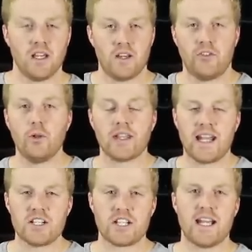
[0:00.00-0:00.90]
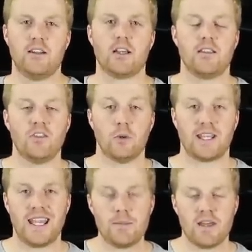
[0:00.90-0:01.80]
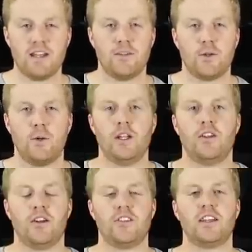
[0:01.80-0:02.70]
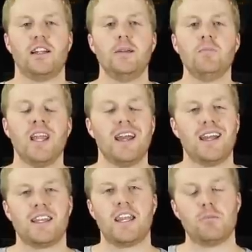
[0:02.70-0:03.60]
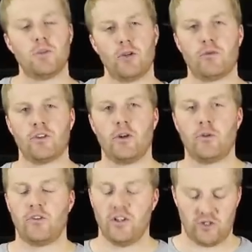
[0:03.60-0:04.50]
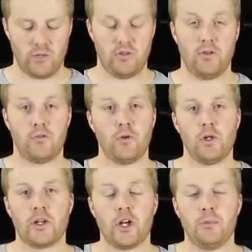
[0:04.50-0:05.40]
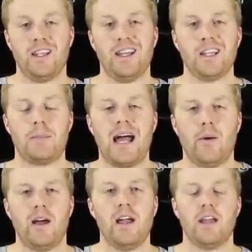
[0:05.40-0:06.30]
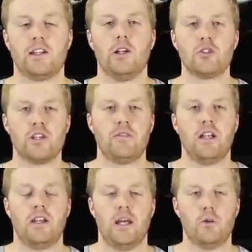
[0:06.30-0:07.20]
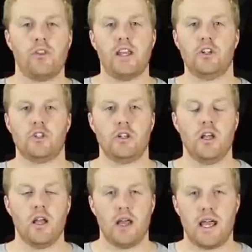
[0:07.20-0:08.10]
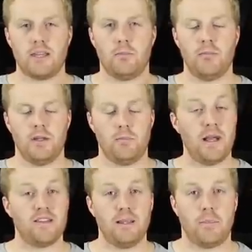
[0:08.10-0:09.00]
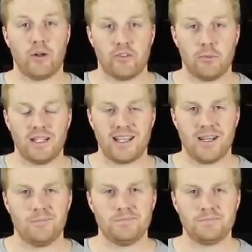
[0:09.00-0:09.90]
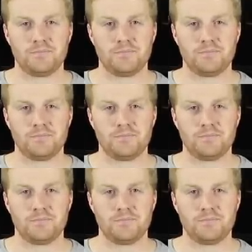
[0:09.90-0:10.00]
The still a catch can like this will keep that intercooler nice and clean and keep those results in terms of your fuel economy, your power, and your longevity and a healthy engine at the best it possibly can.